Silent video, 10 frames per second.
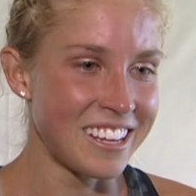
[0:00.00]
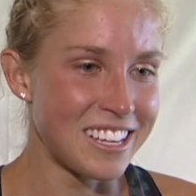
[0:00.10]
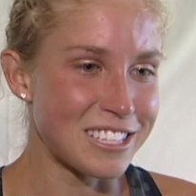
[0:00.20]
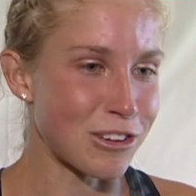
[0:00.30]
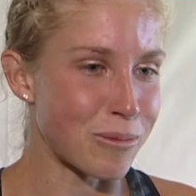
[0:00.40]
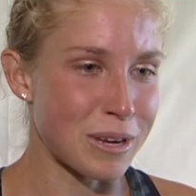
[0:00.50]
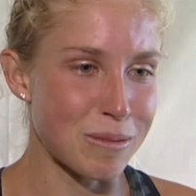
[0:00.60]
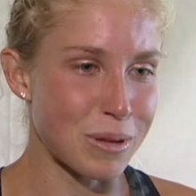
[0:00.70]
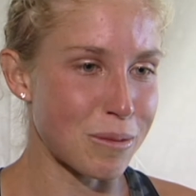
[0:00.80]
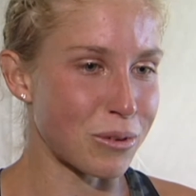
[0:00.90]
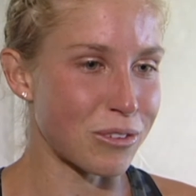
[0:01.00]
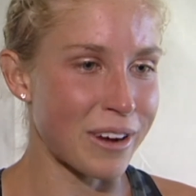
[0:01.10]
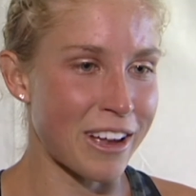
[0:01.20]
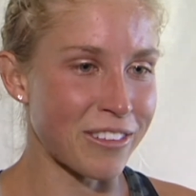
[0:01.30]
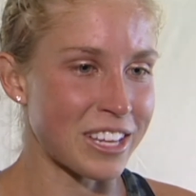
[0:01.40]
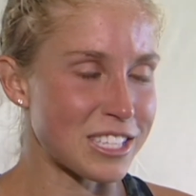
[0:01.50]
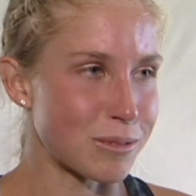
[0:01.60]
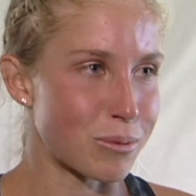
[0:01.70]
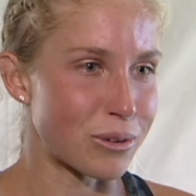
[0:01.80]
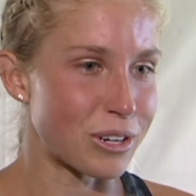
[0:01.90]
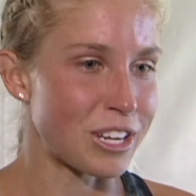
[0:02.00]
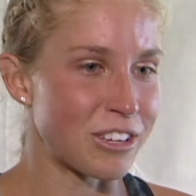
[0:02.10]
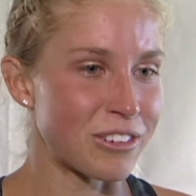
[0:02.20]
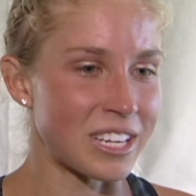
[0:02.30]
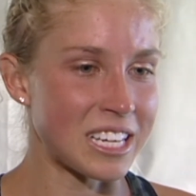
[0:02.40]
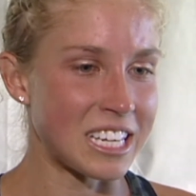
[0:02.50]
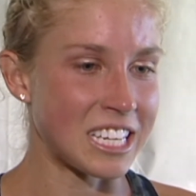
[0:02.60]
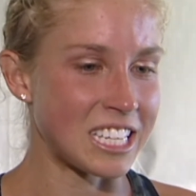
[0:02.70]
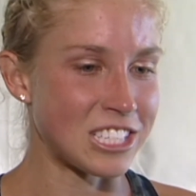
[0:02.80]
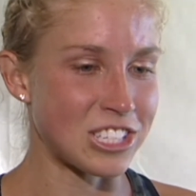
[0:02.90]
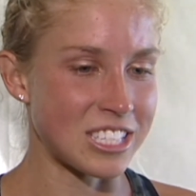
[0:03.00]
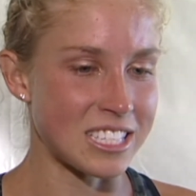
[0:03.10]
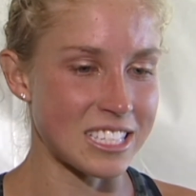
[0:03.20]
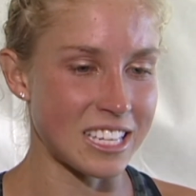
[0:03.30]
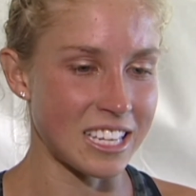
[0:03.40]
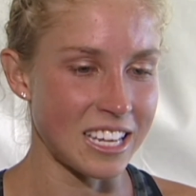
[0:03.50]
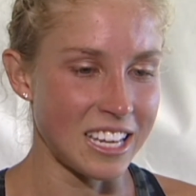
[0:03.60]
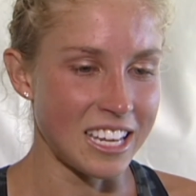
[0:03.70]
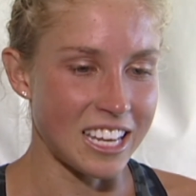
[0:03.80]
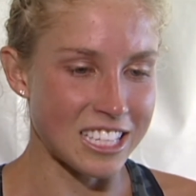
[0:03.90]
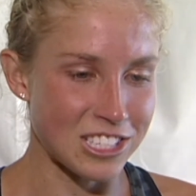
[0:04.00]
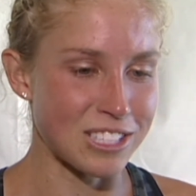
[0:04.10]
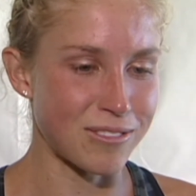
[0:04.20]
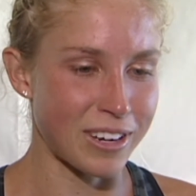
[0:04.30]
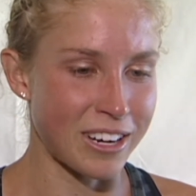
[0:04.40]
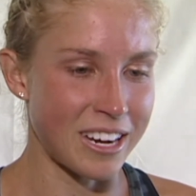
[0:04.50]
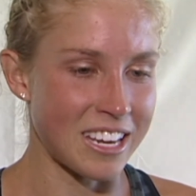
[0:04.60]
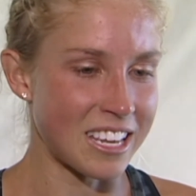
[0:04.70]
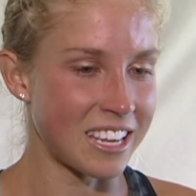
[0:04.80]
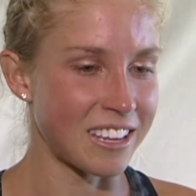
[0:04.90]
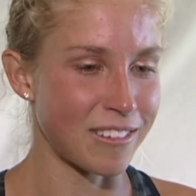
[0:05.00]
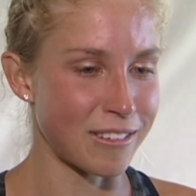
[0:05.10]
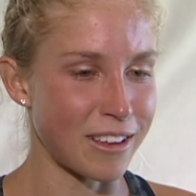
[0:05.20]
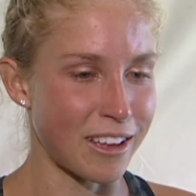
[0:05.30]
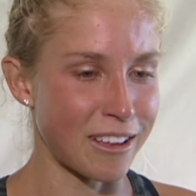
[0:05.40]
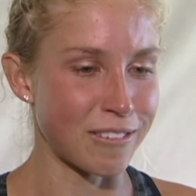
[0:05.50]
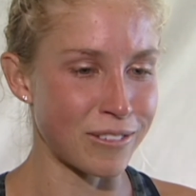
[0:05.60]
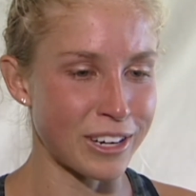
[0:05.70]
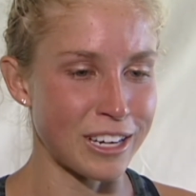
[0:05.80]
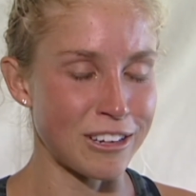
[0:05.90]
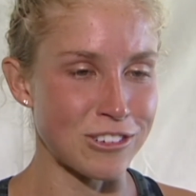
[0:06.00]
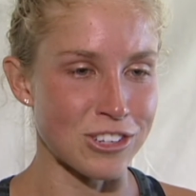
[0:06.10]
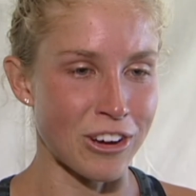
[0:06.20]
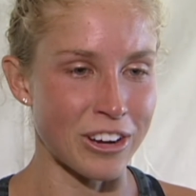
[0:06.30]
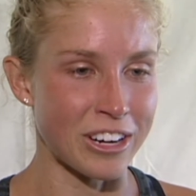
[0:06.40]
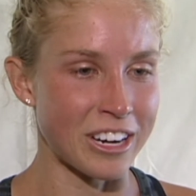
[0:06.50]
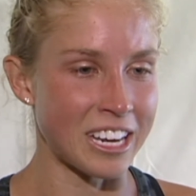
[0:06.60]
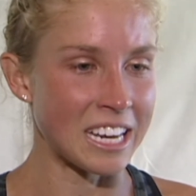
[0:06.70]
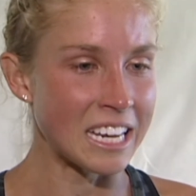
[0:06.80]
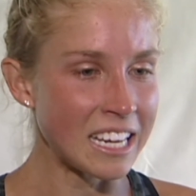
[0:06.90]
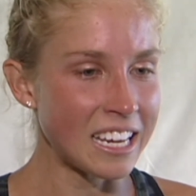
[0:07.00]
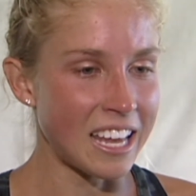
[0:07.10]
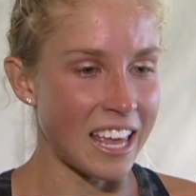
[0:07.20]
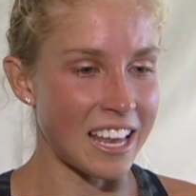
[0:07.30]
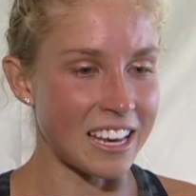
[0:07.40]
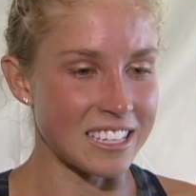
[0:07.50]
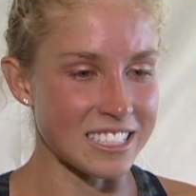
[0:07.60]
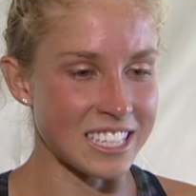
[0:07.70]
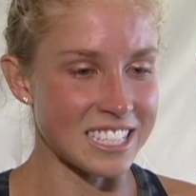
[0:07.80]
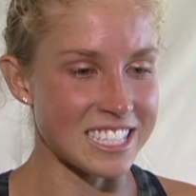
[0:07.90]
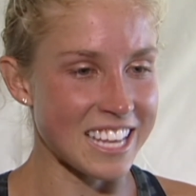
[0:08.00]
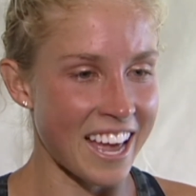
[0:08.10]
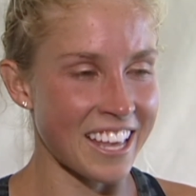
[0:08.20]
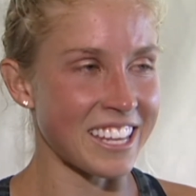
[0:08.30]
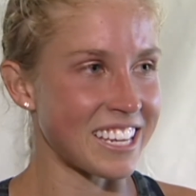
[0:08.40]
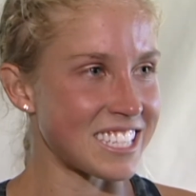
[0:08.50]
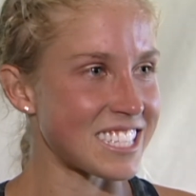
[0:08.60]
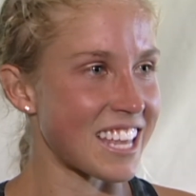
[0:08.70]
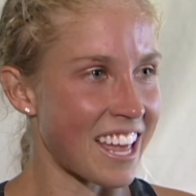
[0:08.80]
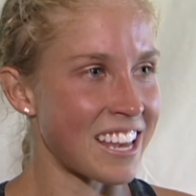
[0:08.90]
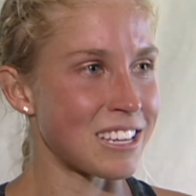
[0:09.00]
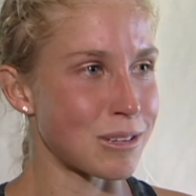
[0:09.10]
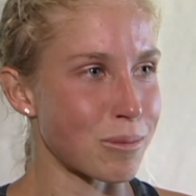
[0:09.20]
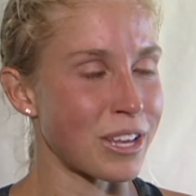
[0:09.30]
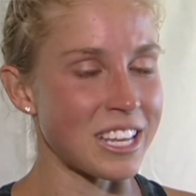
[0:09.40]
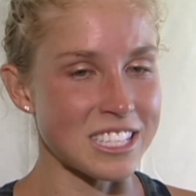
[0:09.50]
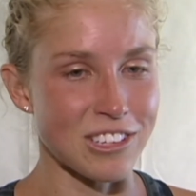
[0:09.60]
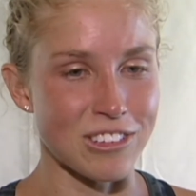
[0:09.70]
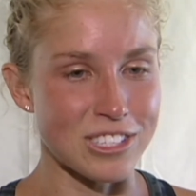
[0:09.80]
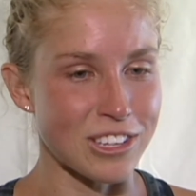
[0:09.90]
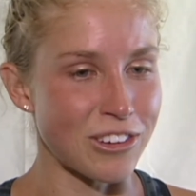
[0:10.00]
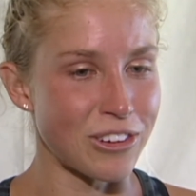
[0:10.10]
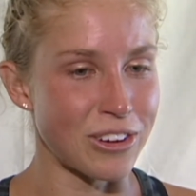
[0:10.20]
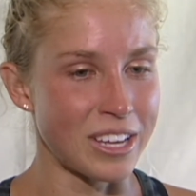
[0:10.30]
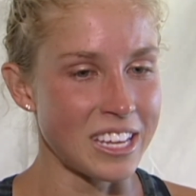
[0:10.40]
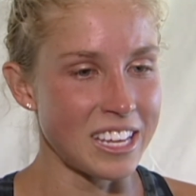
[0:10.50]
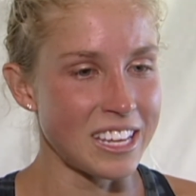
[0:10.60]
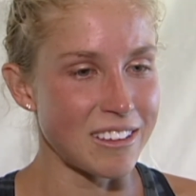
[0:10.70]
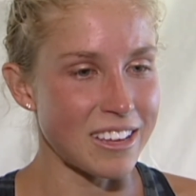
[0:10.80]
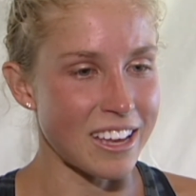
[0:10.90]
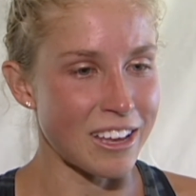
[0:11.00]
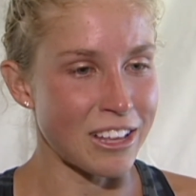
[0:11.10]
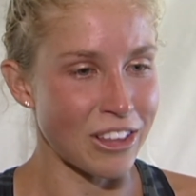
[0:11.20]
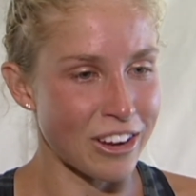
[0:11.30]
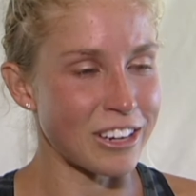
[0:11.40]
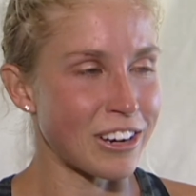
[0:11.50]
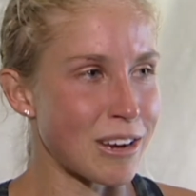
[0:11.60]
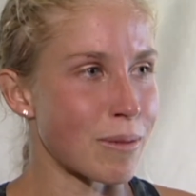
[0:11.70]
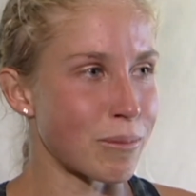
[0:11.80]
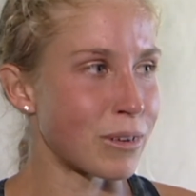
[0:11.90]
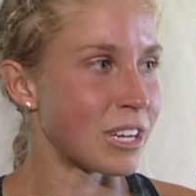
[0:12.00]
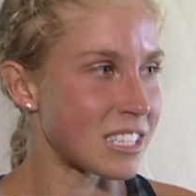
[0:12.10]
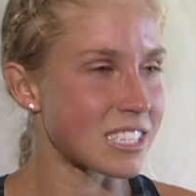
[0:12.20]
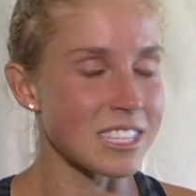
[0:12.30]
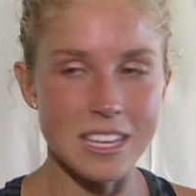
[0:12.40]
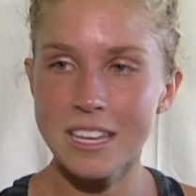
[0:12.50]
so many people around that support you. And it's just very, very huge honor. And it's sad that it's the end, but it's also a lot of great memories.